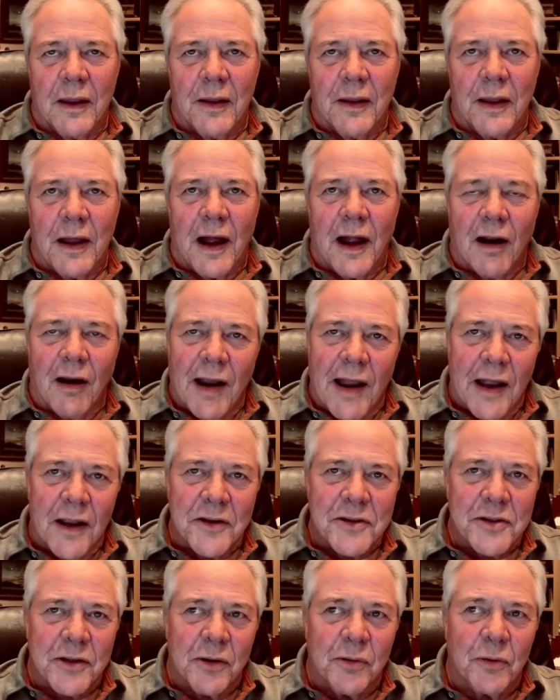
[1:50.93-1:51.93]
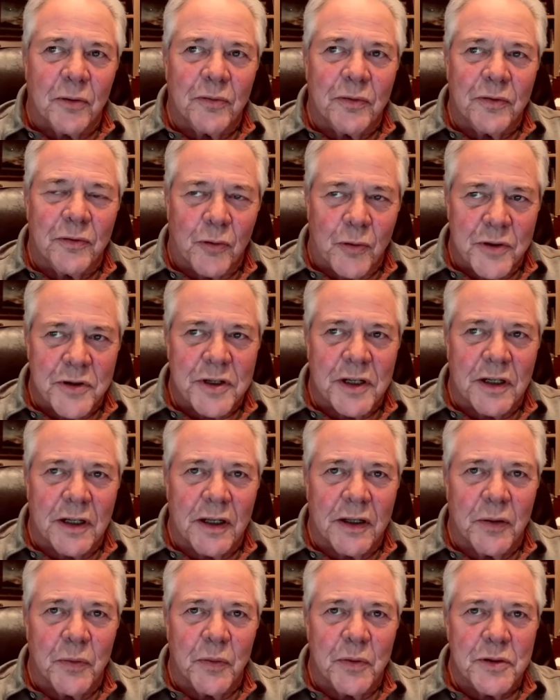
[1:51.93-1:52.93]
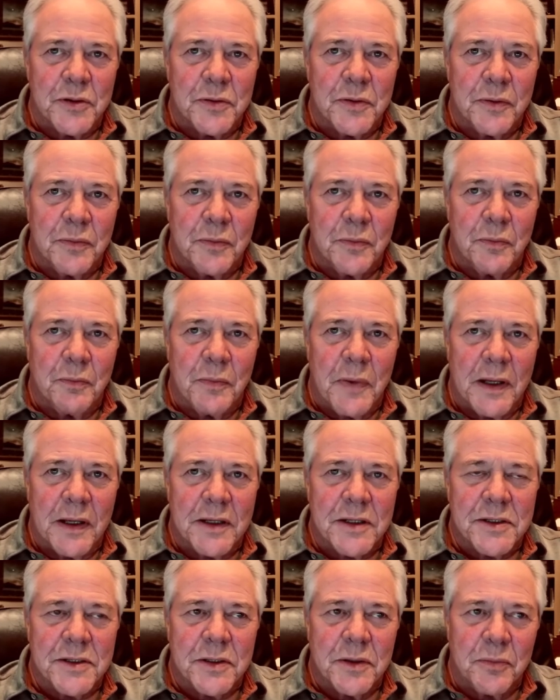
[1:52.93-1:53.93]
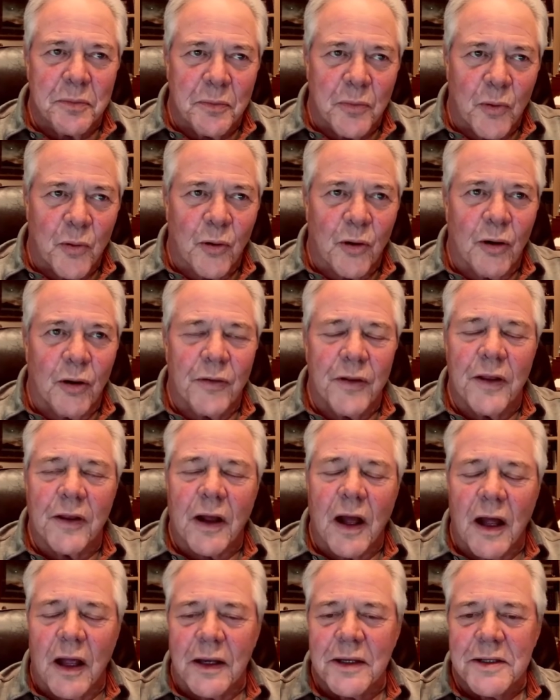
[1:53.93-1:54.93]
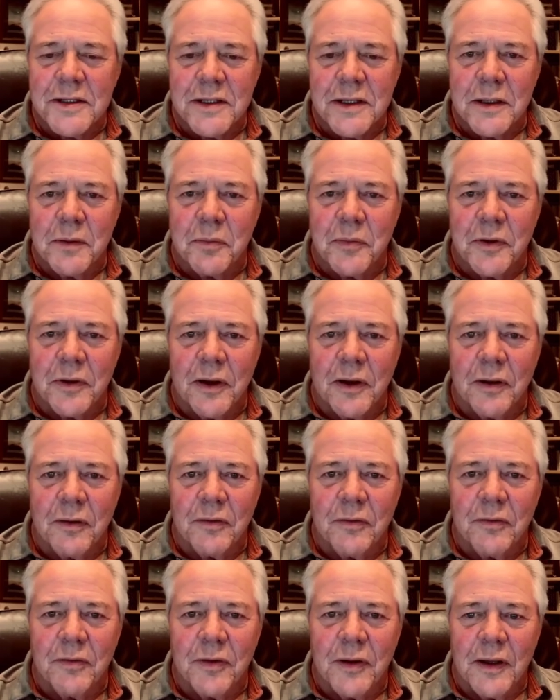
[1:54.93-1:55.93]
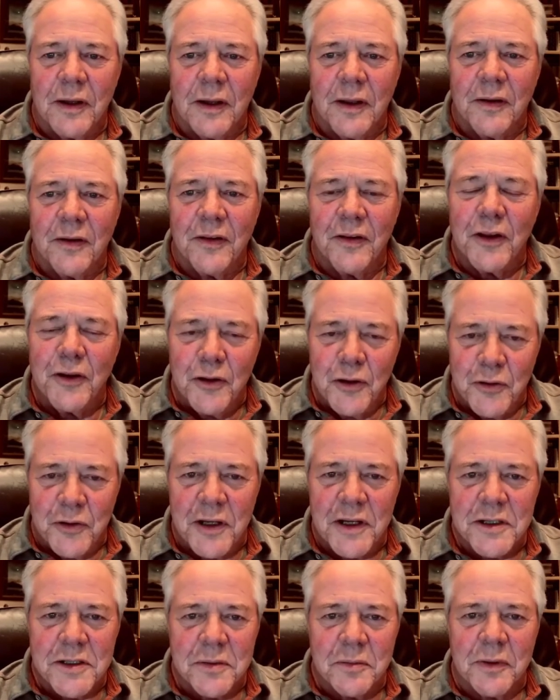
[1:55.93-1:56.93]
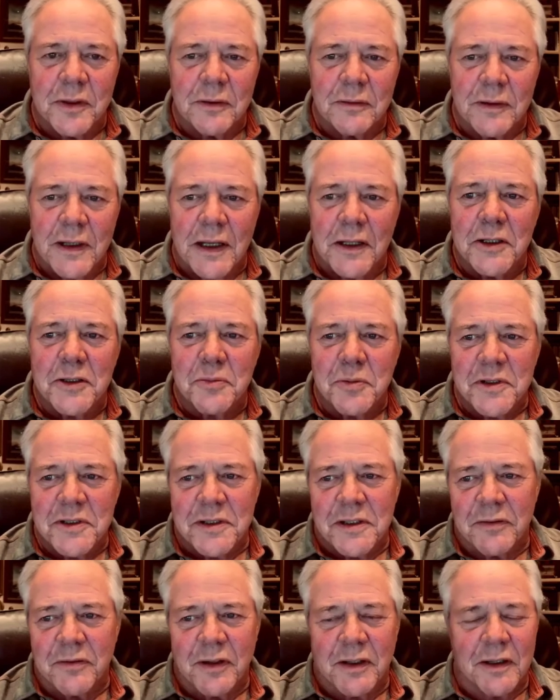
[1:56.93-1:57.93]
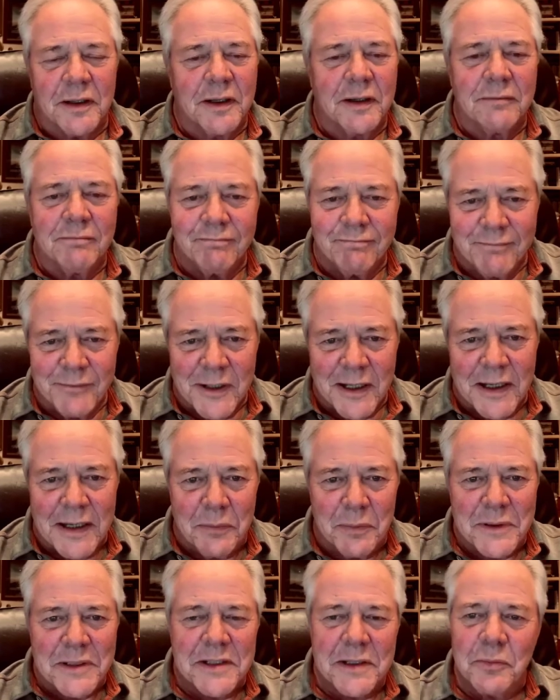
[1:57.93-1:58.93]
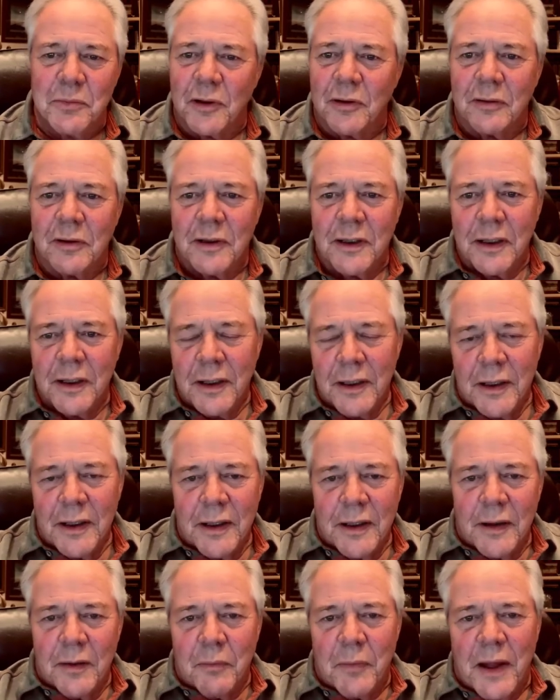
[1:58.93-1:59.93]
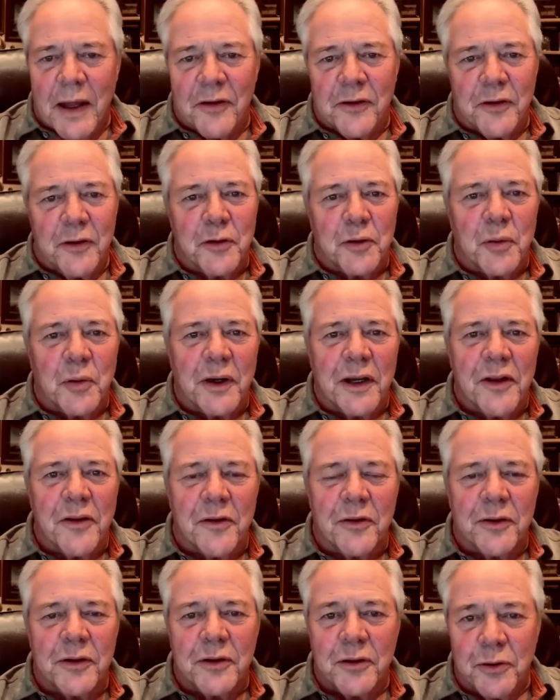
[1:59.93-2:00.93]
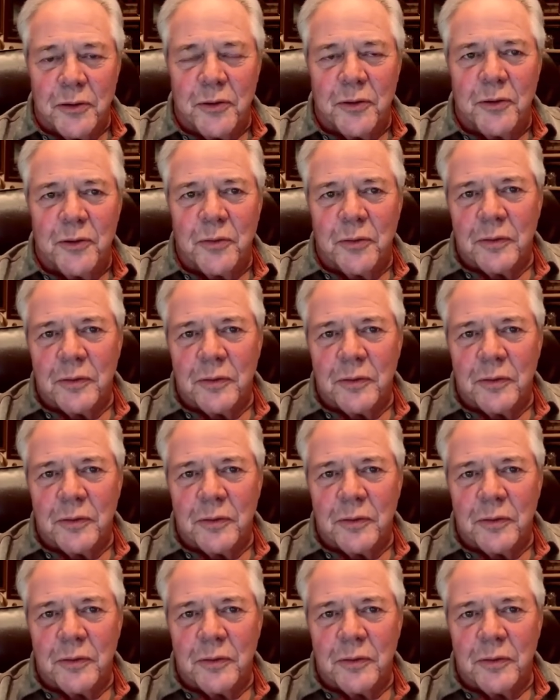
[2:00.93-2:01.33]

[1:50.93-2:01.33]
Our household, fortunately, was based more on the concept of the New Testament, and specifically, to keep it simple, Matthew 22,